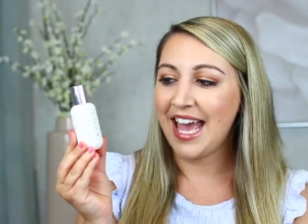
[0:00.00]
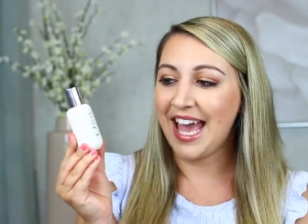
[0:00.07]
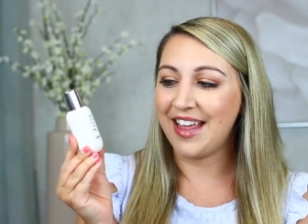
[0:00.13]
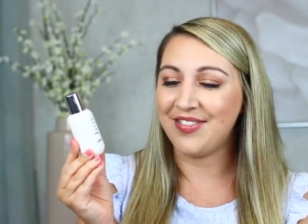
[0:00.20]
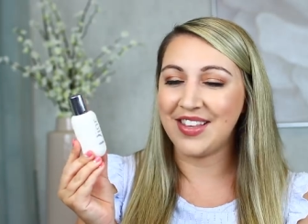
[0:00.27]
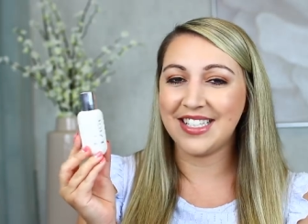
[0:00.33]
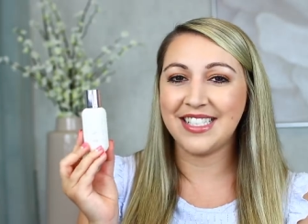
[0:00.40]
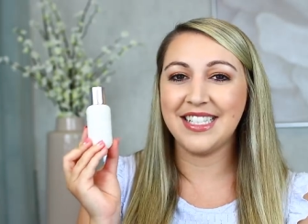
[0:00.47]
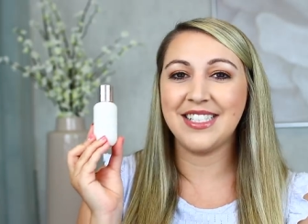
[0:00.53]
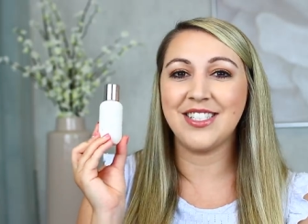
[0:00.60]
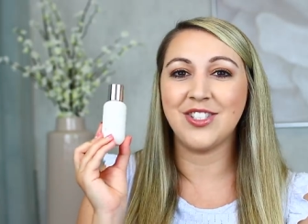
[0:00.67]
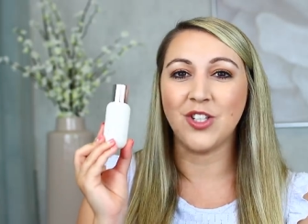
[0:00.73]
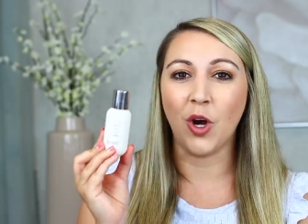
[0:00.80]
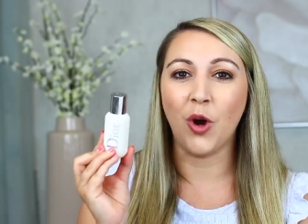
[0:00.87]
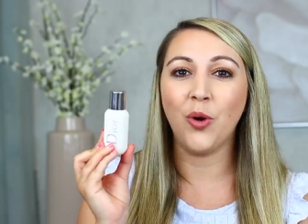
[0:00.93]
And this is
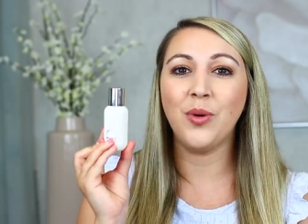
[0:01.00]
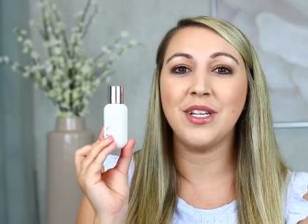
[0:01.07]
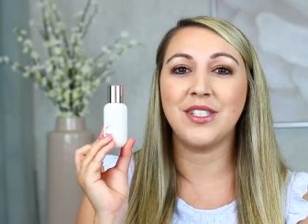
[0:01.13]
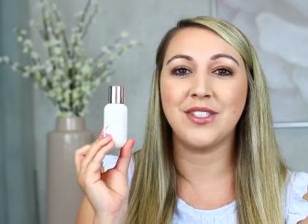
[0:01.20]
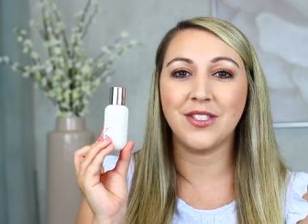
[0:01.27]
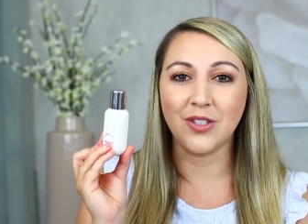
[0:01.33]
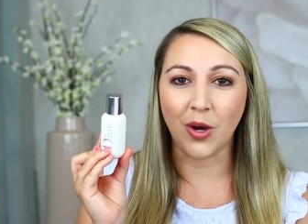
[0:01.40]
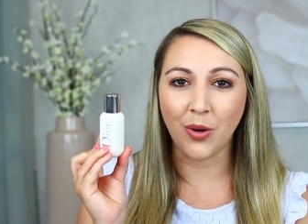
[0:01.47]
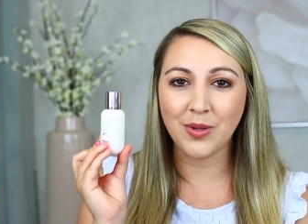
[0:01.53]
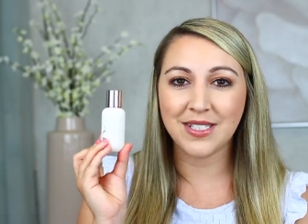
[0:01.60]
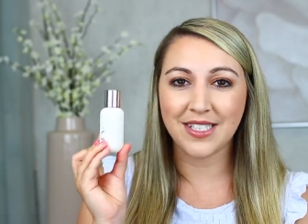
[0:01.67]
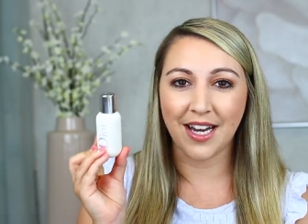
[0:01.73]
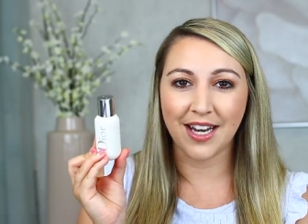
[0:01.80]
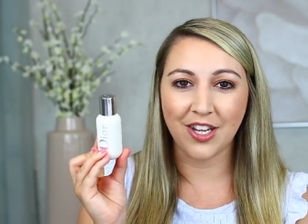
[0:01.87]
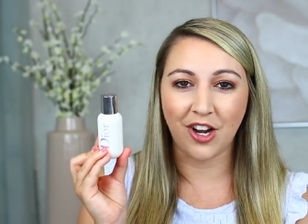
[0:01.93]
so
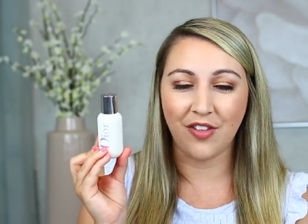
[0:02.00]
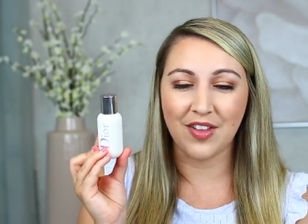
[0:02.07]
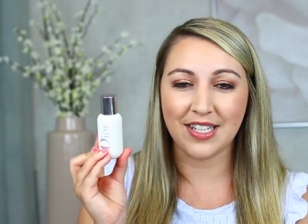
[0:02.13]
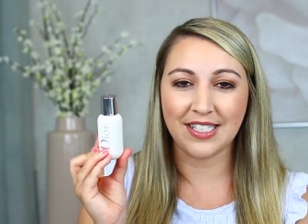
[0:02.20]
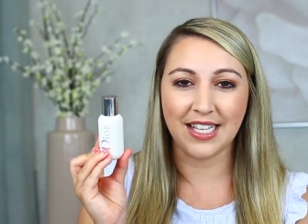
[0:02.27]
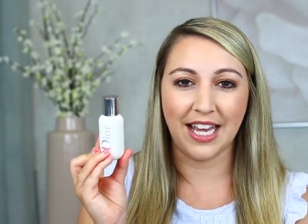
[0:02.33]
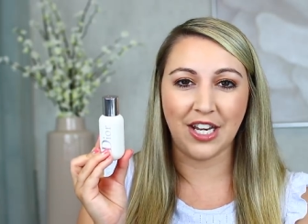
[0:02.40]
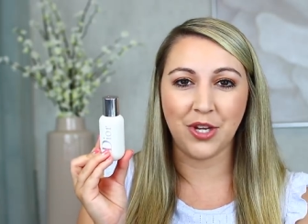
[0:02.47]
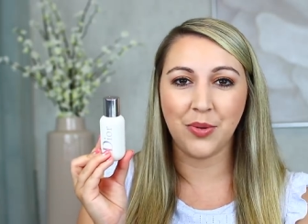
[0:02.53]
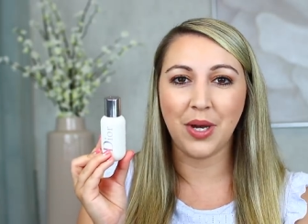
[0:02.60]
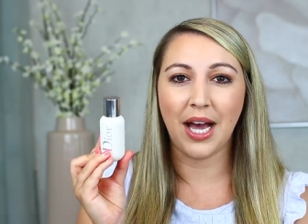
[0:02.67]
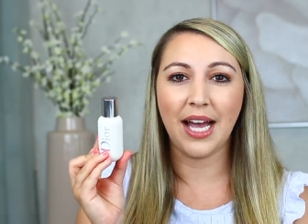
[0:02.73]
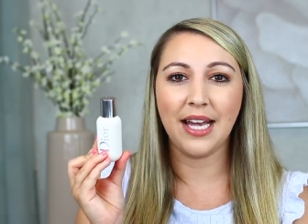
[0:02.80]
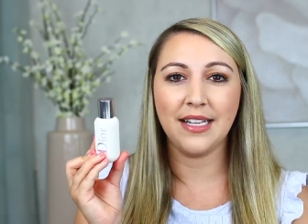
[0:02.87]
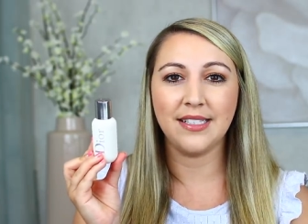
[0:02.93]
stunning on the skin, you
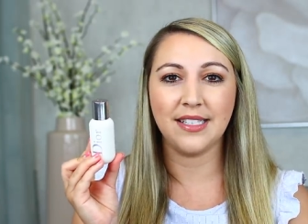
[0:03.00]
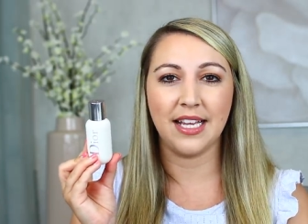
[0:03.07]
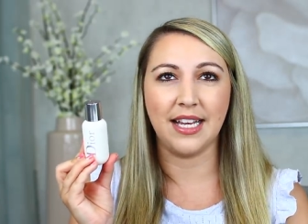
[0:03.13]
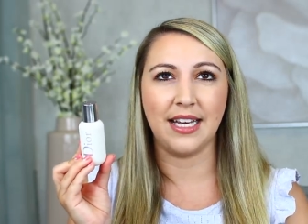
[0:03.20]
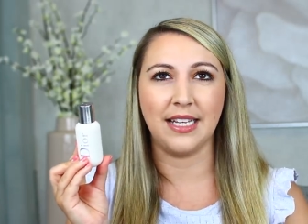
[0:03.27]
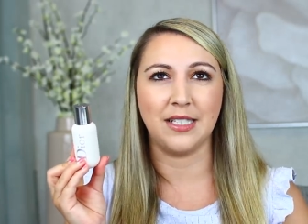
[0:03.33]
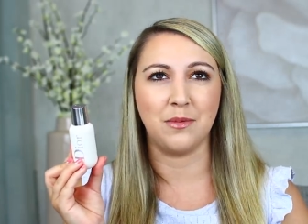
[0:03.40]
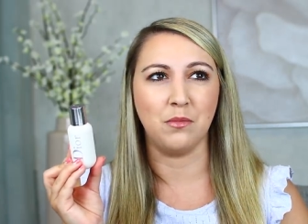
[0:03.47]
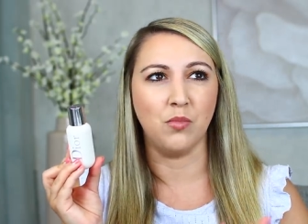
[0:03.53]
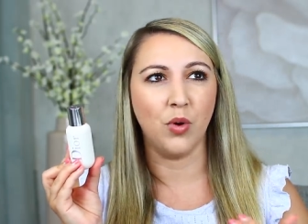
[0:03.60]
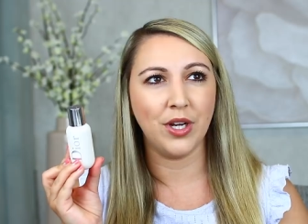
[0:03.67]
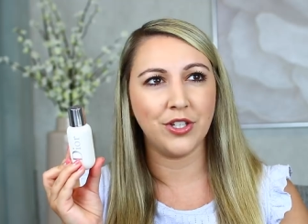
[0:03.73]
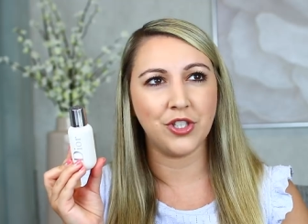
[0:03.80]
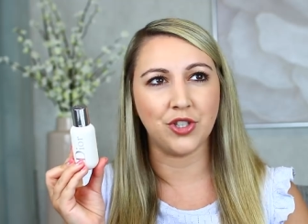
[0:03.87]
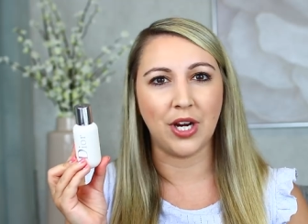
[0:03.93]
guys. It is
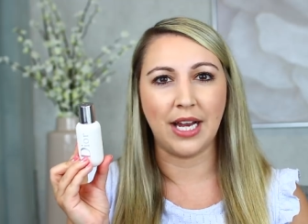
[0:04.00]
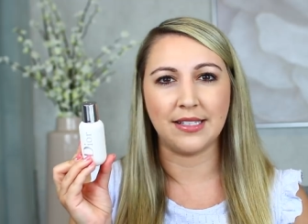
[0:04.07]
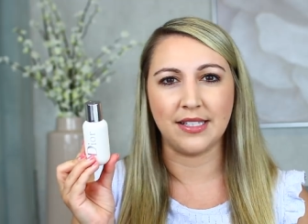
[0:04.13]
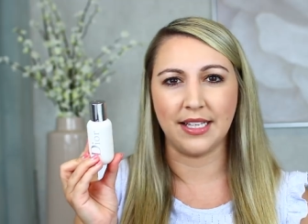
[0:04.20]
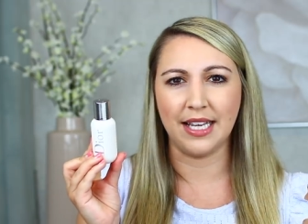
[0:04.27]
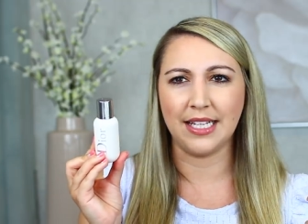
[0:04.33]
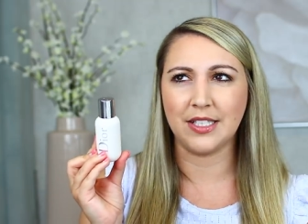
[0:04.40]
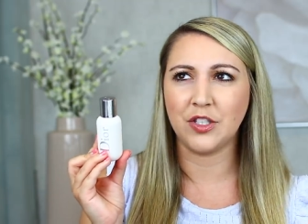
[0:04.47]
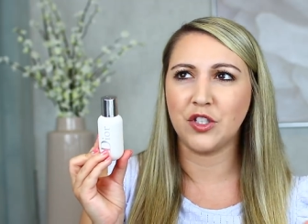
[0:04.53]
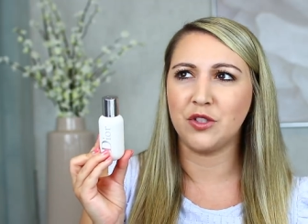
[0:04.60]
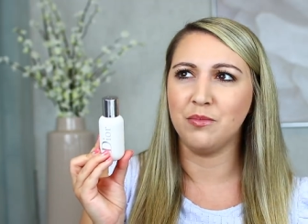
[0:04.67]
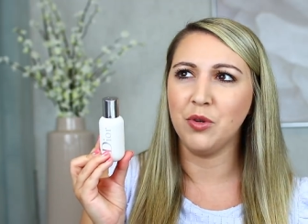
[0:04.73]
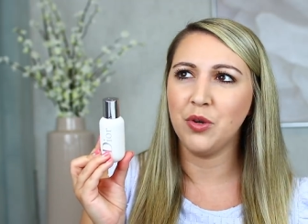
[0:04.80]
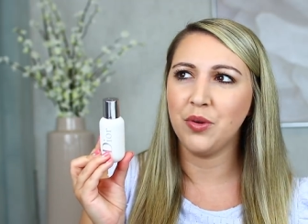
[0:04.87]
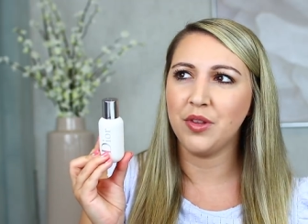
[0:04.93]
moisturizing. It's
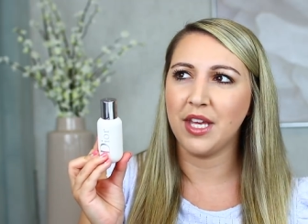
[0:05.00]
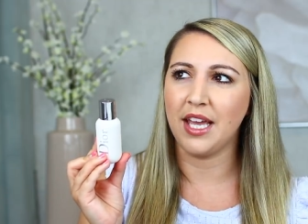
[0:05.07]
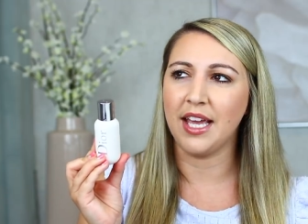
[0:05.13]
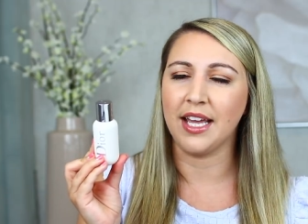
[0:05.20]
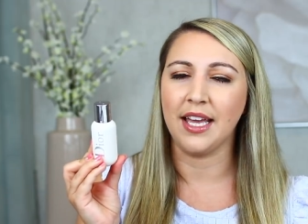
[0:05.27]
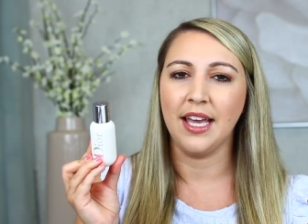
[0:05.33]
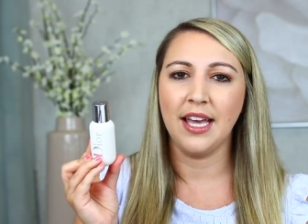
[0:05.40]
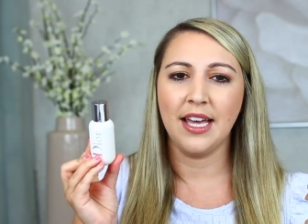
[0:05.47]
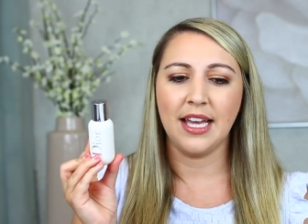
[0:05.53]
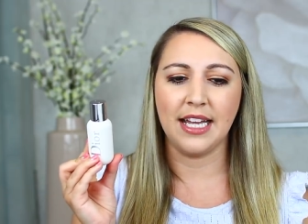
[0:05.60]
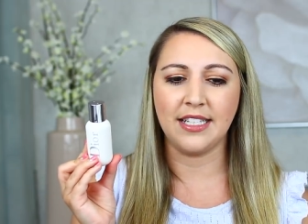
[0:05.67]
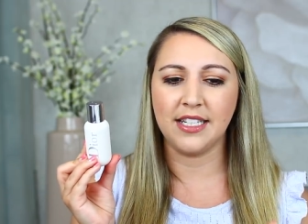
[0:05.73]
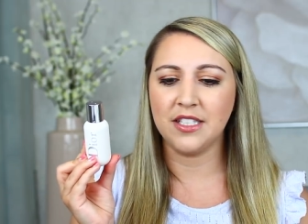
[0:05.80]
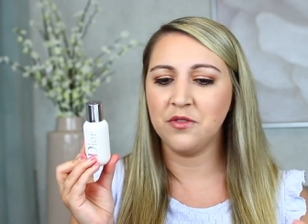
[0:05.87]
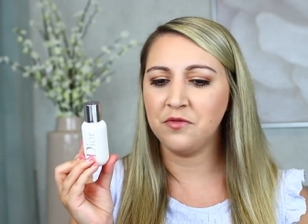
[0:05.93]
smoothing.
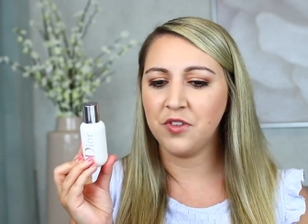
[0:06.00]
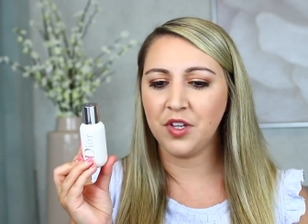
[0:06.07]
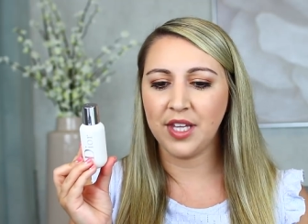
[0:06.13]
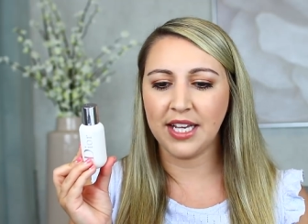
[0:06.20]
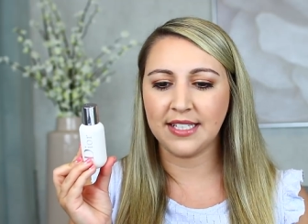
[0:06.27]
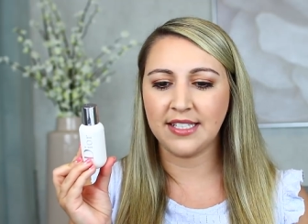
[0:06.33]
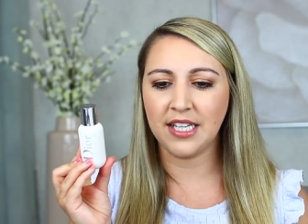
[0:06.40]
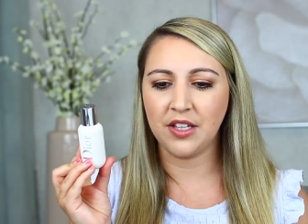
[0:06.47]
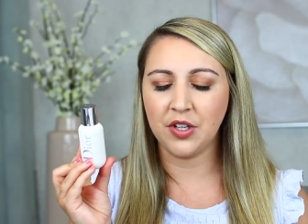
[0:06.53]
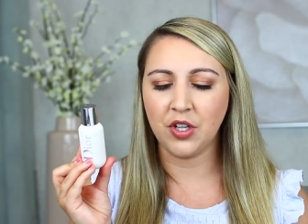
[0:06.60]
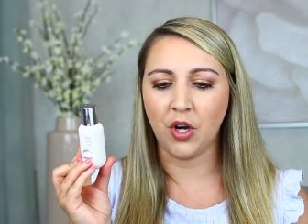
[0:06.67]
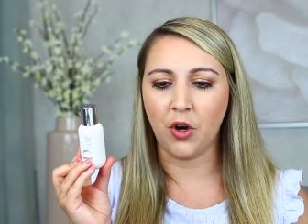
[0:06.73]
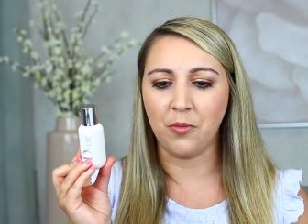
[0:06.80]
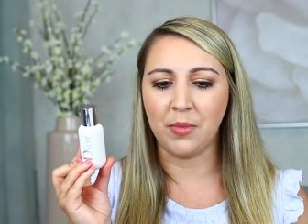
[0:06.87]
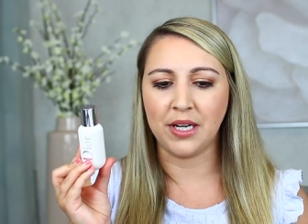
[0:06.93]
It doesn't feel like
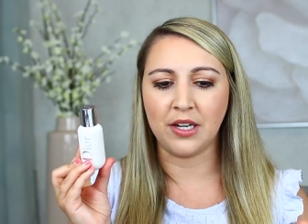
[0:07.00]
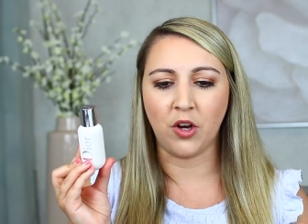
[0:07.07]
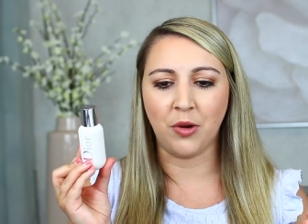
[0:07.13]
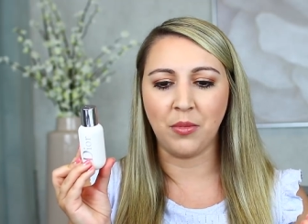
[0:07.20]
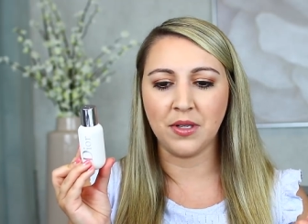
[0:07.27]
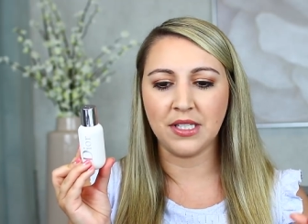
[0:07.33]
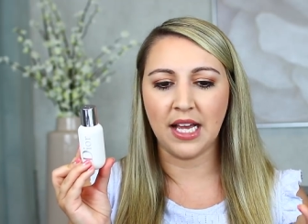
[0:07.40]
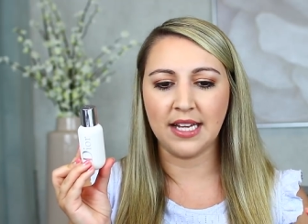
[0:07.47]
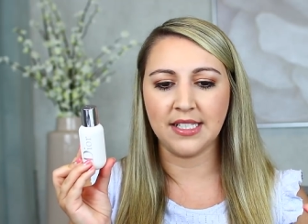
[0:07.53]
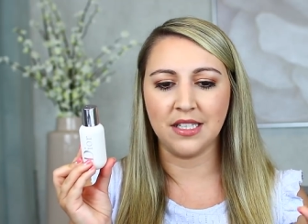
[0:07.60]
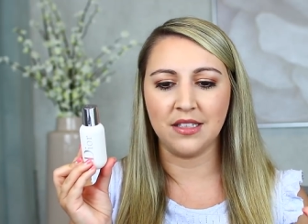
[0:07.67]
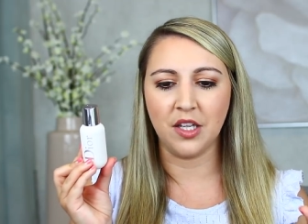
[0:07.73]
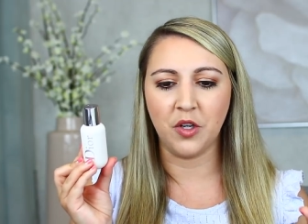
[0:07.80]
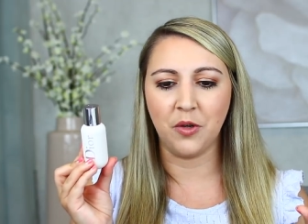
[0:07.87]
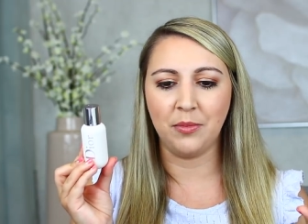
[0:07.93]
silicone, but it almost has a
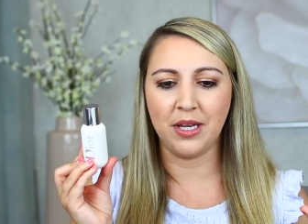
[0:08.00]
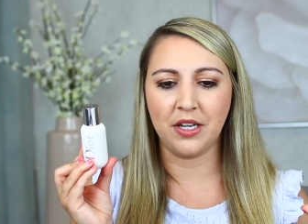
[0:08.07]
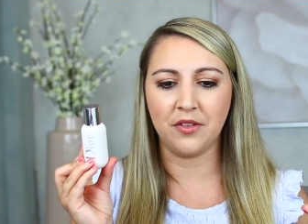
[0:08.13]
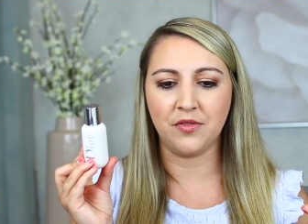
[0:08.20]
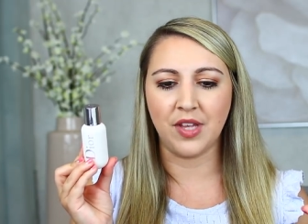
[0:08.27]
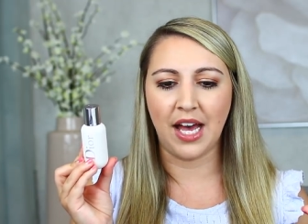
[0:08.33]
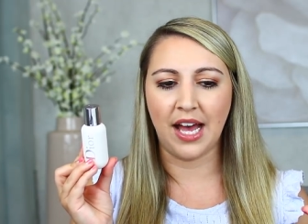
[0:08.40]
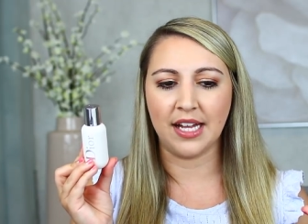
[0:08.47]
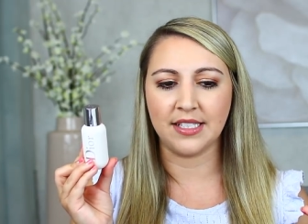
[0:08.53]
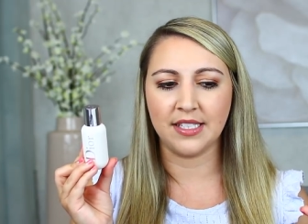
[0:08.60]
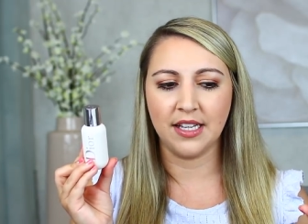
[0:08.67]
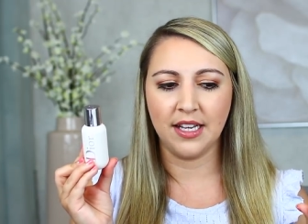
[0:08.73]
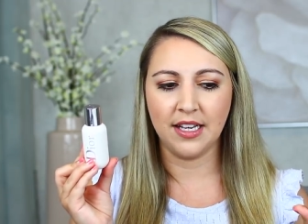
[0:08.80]
little bit of that